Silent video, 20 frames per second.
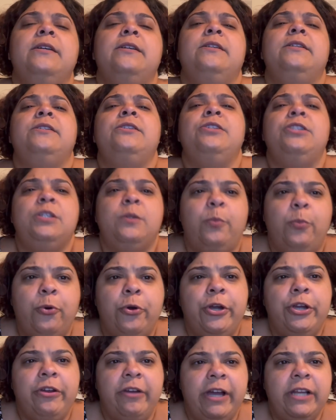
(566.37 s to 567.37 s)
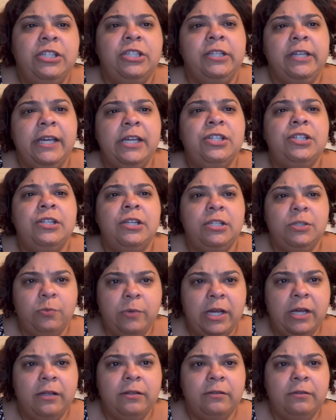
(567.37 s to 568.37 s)
to support your education as
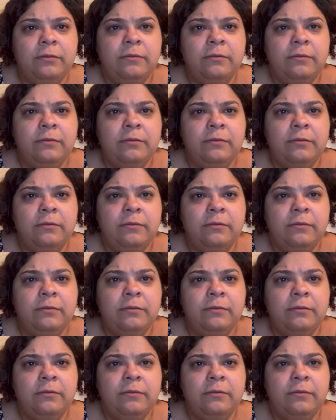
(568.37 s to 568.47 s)
well.